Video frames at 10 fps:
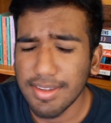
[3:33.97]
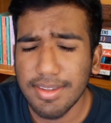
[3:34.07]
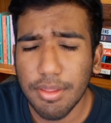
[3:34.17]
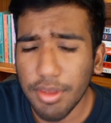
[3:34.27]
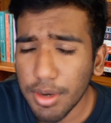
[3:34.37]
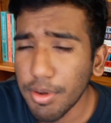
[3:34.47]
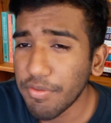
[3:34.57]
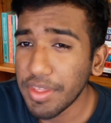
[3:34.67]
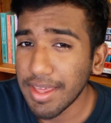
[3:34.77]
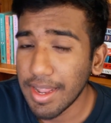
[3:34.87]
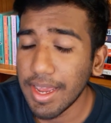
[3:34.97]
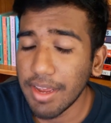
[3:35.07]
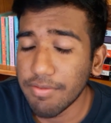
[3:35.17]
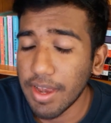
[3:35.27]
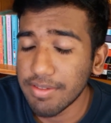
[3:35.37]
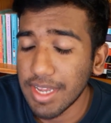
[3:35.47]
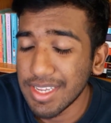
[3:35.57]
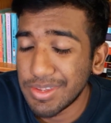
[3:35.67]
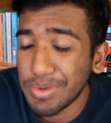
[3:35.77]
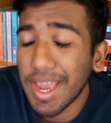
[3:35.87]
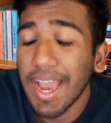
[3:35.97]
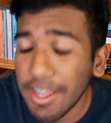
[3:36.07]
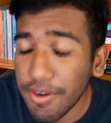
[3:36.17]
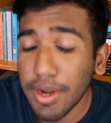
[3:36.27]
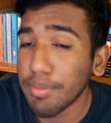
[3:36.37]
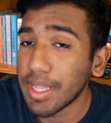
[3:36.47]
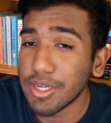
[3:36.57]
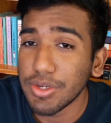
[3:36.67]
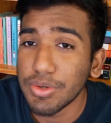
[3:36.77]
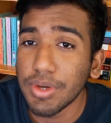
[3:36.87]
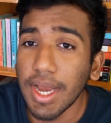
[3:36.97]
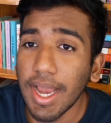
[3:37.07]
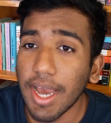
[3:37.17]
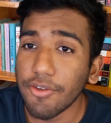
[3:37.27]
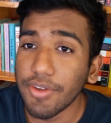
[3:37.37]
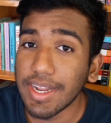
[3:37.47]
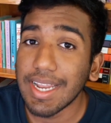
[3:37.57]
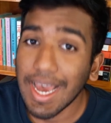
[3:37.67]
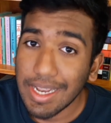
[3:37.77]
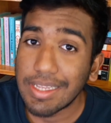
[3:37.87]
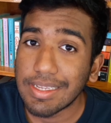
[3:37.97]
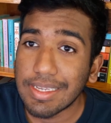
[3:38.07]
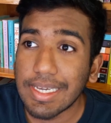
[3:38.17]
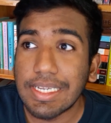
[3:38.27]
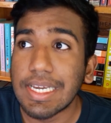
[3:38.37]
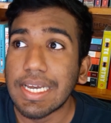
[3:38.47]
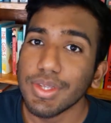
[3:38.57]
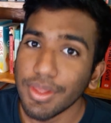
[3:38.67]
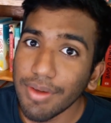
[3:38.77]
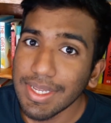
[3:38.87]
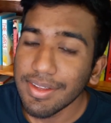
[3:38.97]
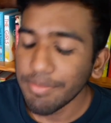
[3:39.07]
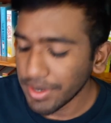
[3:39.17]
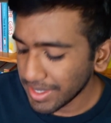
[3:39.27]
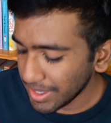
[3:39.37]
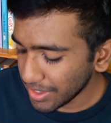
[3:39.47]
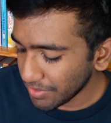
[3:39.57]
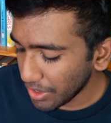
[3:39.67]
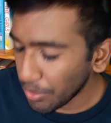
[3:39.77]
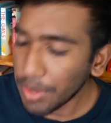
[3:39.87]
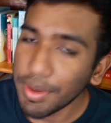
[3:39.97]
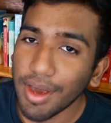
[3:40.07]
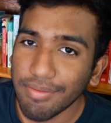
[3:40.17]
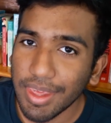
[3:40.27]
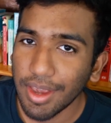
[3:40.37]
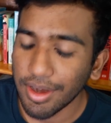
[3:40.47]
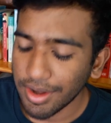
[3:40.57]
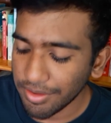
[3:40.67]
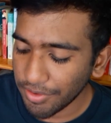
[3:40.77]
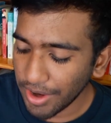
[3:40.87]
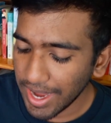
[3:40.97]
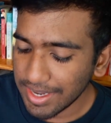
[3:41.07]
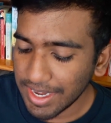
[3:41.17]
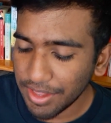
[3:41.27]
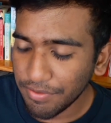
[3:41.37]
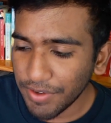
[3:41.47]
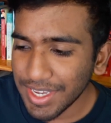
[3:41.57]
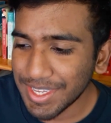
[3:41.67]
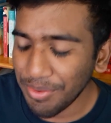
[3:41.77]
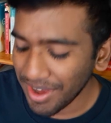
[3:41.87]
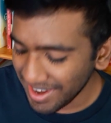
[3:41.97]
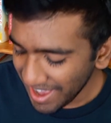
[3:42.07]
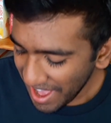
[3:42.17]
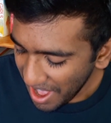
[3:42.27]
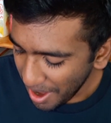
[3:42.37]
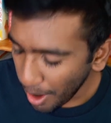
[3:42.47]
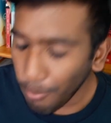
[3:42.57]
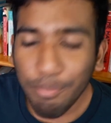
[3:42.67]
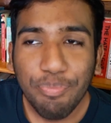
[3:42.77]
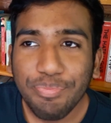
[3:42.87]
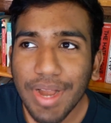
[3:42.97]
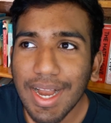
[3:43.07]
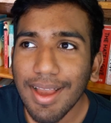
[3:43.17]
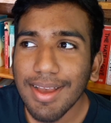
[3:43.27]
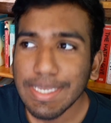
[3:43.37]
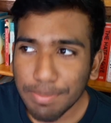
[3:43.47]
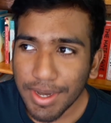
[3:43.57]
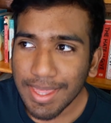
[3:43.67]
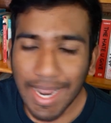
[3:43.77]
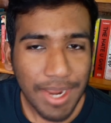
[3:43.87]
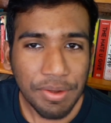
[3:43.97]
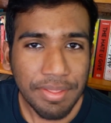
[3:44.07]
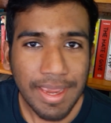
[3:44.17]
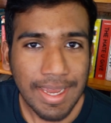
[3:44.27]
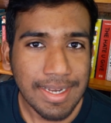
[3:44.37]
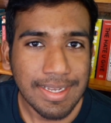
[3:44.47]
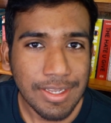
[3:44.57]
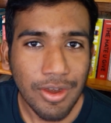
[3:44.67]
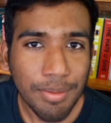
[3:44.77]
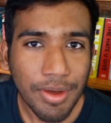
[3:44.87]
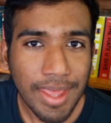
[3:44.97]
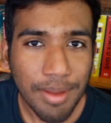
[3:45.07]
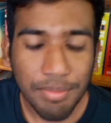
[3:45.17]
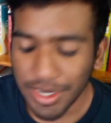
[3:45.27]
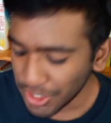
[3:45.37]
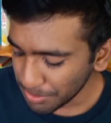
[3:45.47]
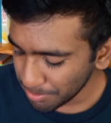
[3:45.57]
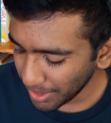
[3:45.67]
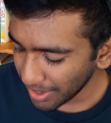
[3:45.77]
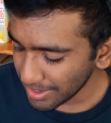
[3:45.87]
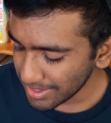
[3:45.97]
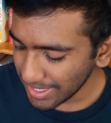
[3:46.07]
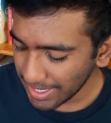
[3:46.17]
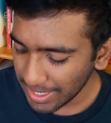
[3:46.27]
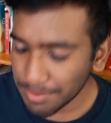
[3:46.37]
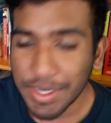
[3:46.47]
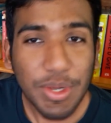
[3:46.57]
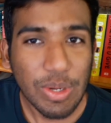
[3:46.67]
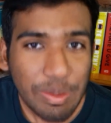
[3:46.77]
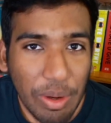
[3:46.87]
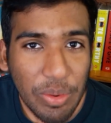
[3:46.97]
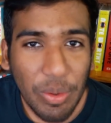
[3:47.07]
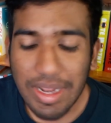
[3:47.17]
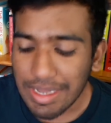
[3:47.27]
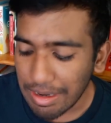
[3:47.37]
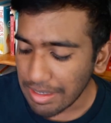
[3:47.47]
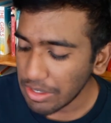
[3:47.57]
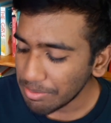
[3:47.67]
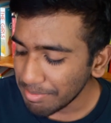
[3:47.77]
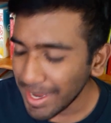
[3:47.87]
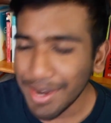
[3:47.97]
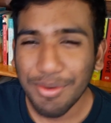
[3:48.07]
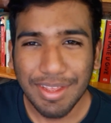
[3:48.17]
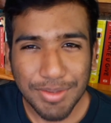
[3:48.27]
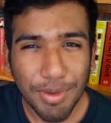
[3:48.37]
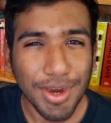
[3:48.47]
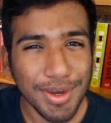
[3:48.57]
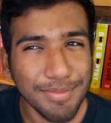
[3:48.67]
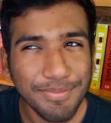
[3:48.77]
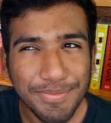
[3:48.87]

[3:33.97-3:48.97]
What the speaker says: This is the third book video that I gave 5 stars to. I highly recommend that you go and read it and listen to it. So the rest of books in this video will be of the young adult variety. And the first one is a book that I don't think I need to talk about that much because it has been talked about quite a lot. You may know this book.